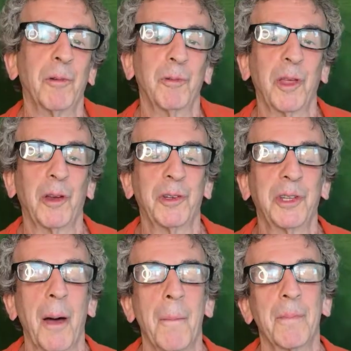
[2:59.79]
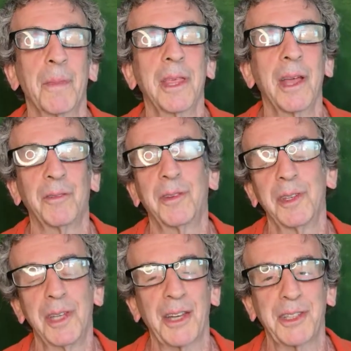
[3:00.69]
There's
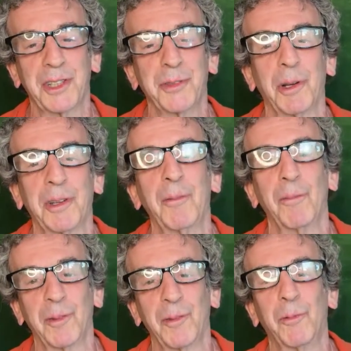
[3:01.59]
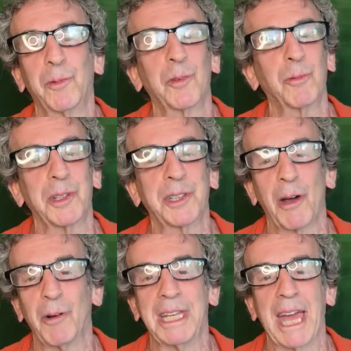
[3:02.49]
not just what's
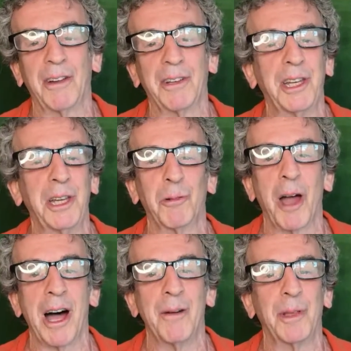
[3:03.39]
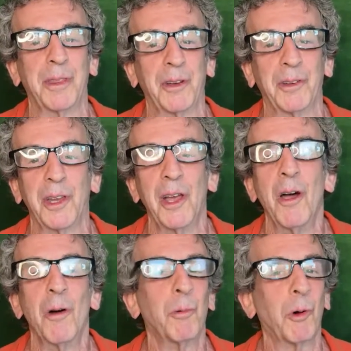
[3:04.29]
going down in Iran, but there's
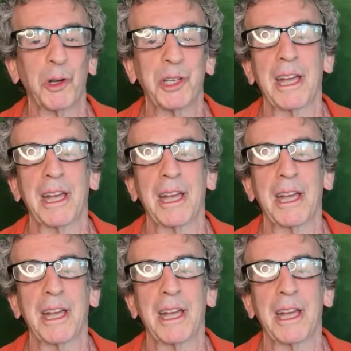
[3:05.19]
wars and